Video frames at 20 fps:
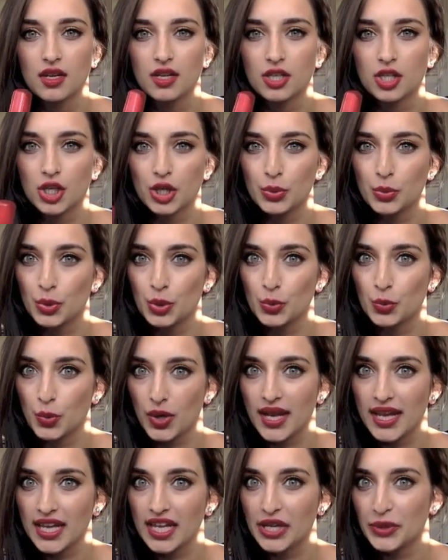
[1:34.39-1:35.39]
go
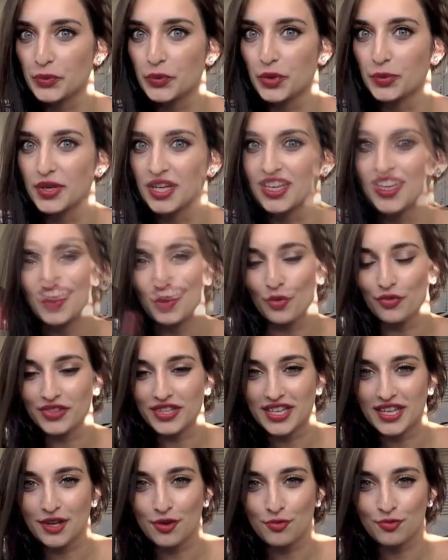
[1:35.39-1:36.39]
away, woman.
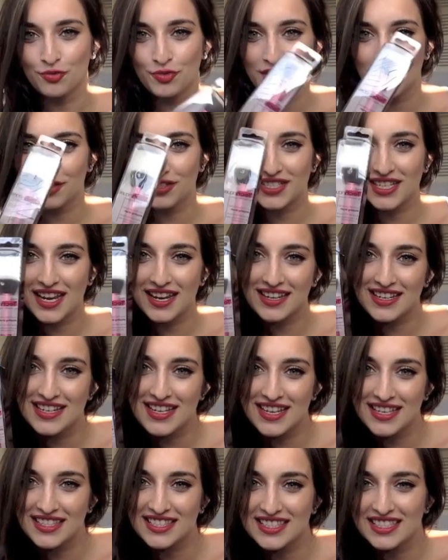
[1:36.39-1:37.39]
The Real
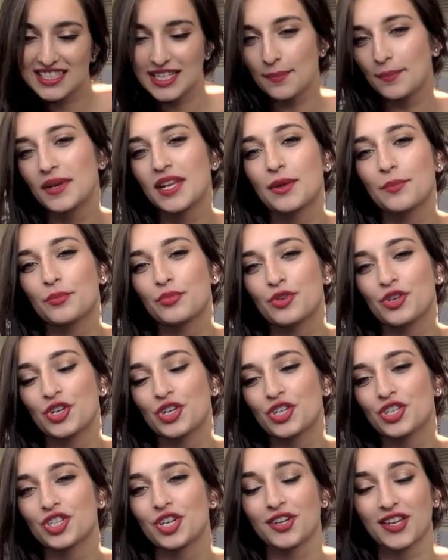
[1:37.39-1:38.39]
Technique Stippling
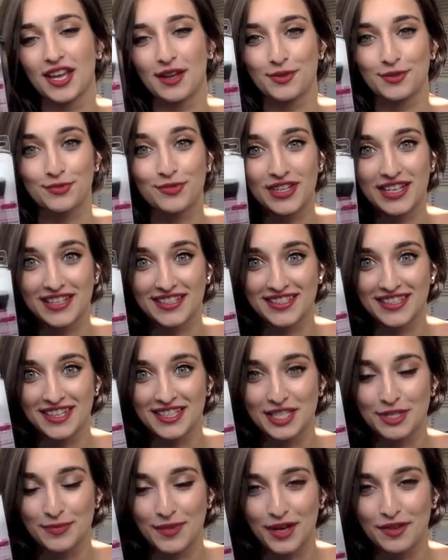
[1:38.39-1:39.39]
Brush. Okay, I was really
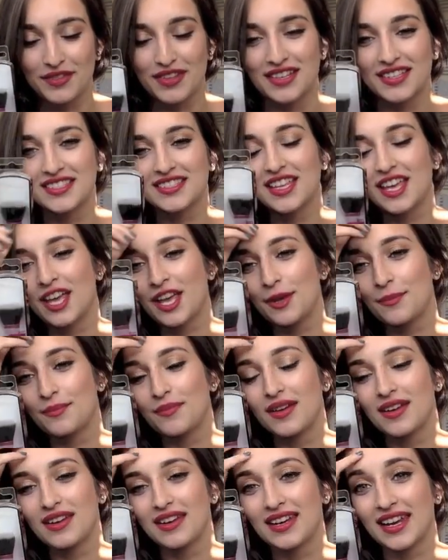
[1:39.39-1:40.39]
excited about this.
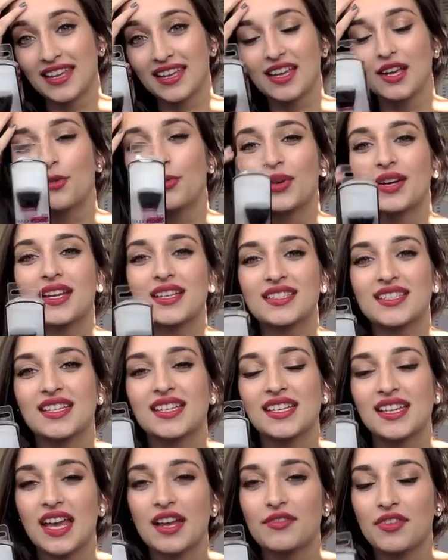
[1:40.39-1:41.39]
Like, when I
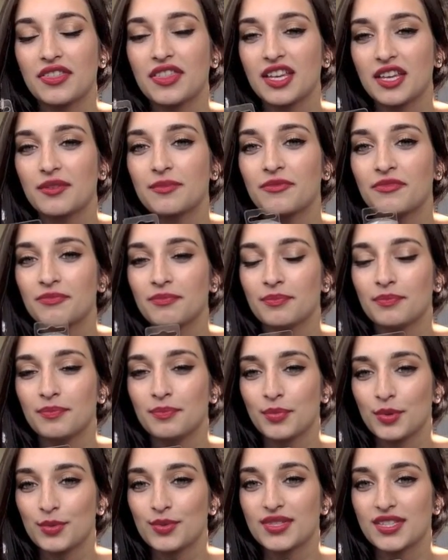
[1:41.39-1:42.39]
say everything in
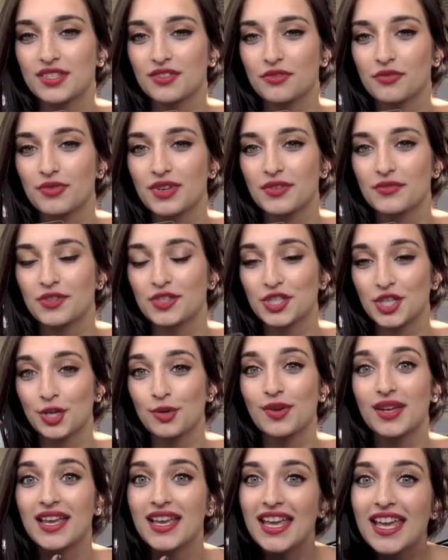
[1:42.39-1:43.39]
Boots is 3 for
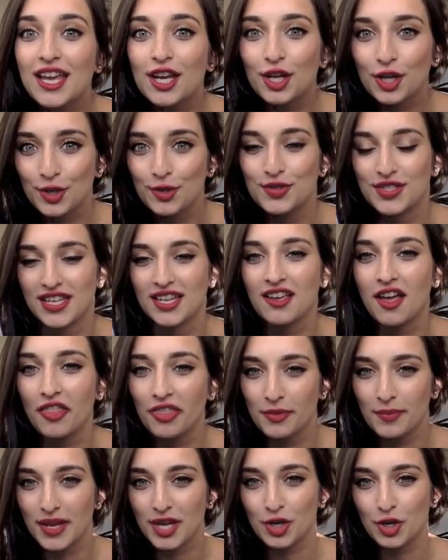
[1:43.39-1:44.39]
2, including the
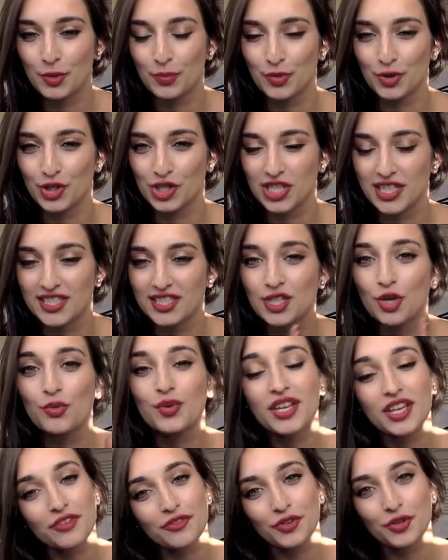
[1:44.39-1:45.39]
makeup brushes. So
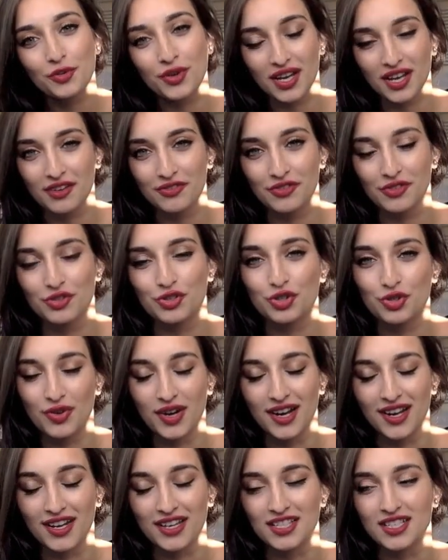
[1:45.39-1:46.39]
if you haven't
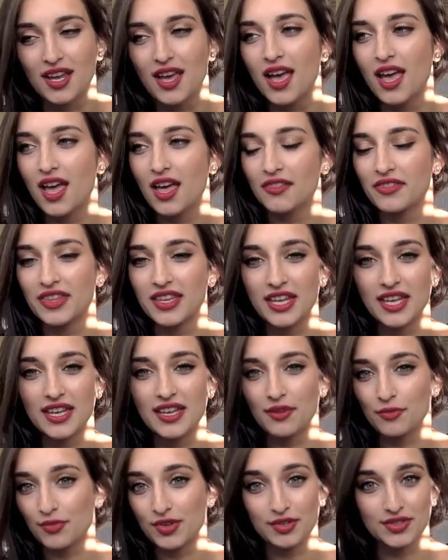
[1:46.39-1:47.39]
tried
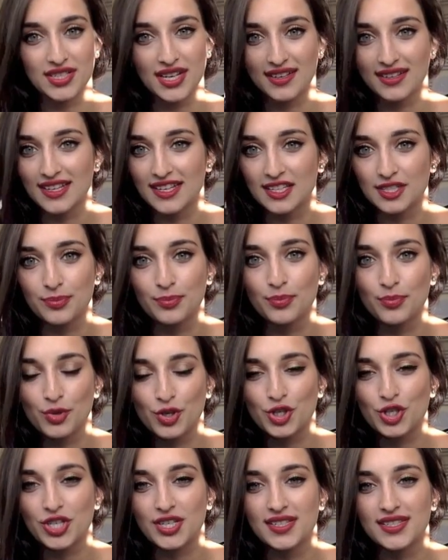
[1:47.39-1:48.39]
the Real Techniques
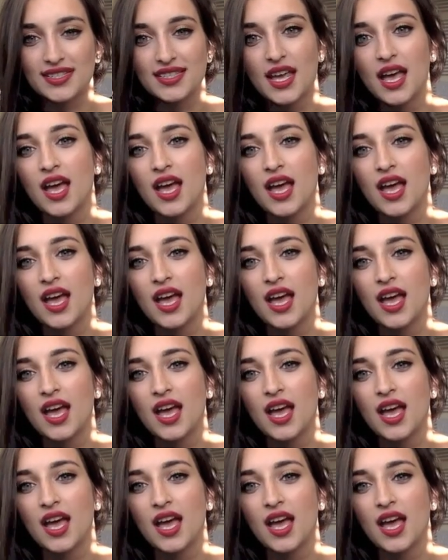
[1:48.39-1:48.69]
brushes,